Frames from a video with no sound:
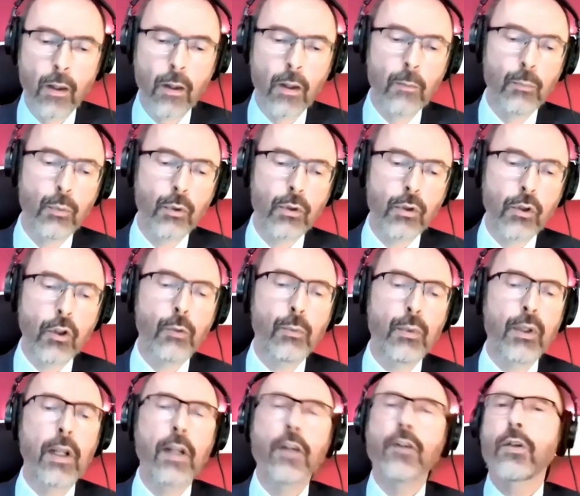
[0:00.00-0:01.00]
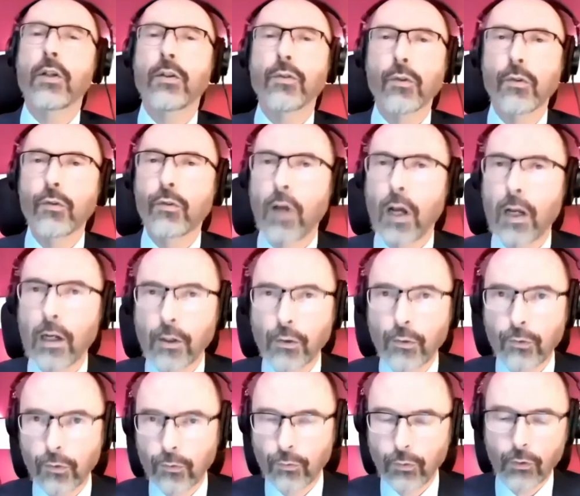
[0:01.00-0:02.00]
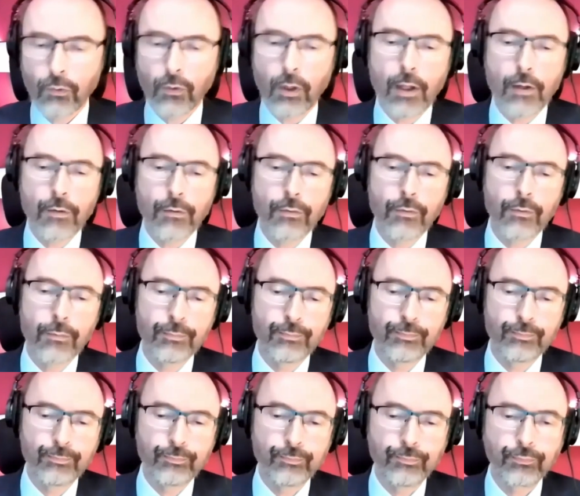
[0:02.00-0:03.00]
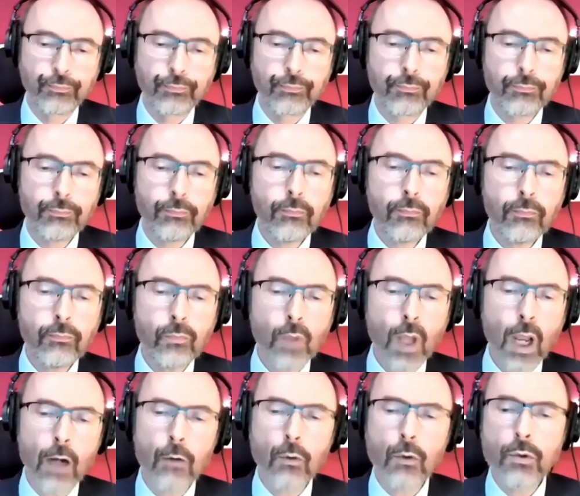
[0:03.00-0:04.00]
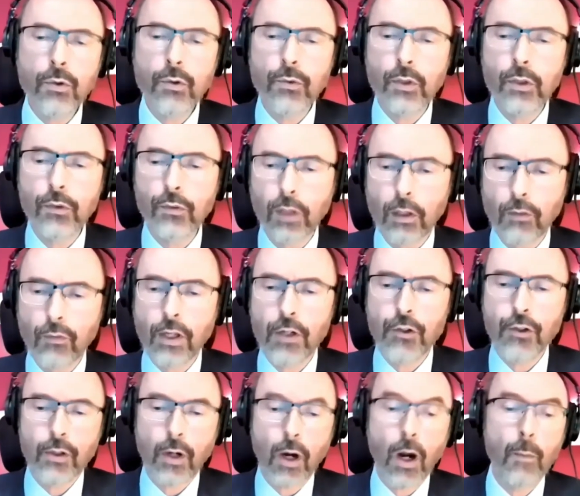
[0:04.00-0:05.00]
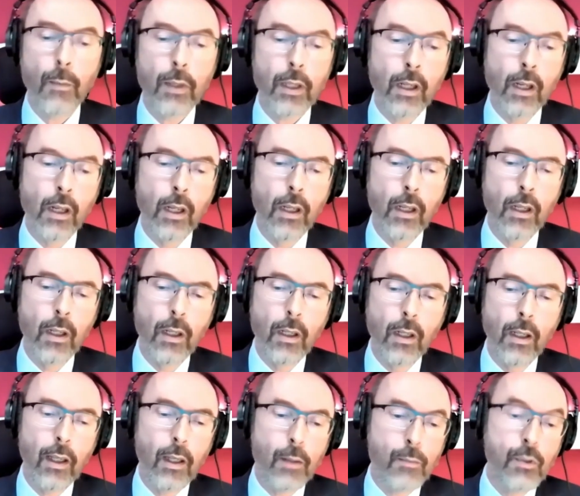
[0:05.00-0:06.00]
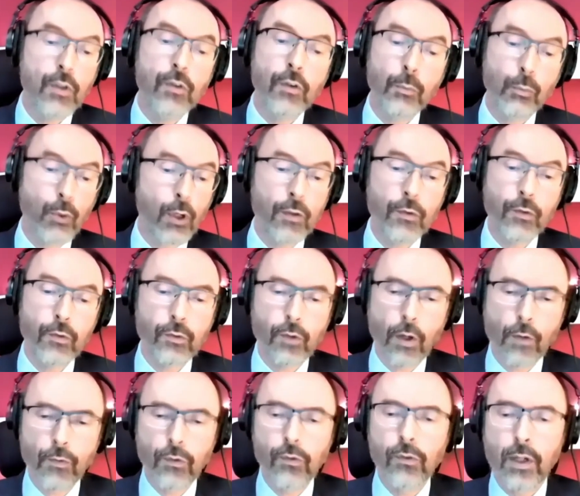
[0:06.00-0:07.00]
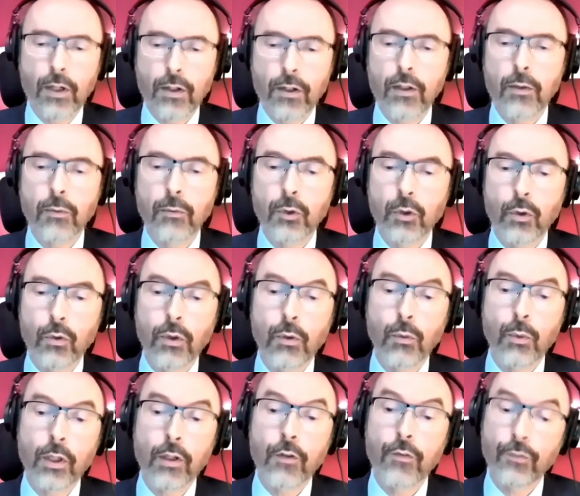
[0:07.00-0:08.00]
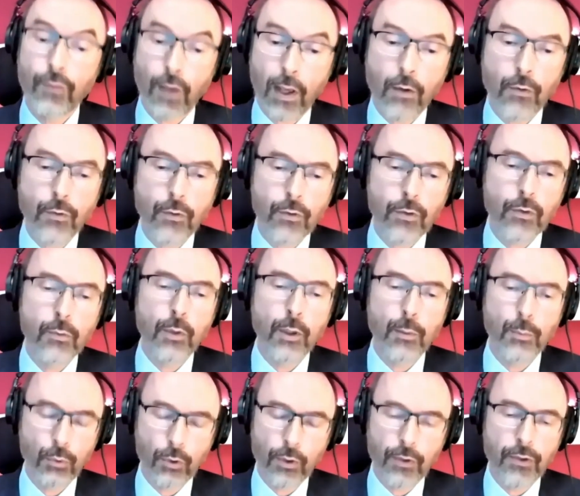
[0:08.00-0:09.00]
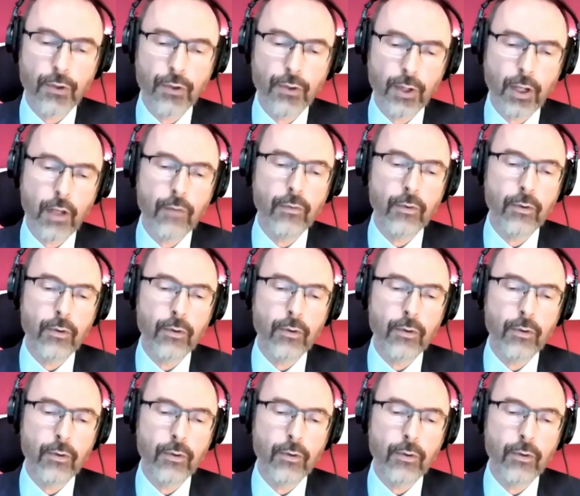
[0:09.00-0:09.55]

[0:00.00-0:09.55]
but culminating in the silence of the grave. I wrote to the Salvation Army missing persons office, letting them know that we had found my brother David.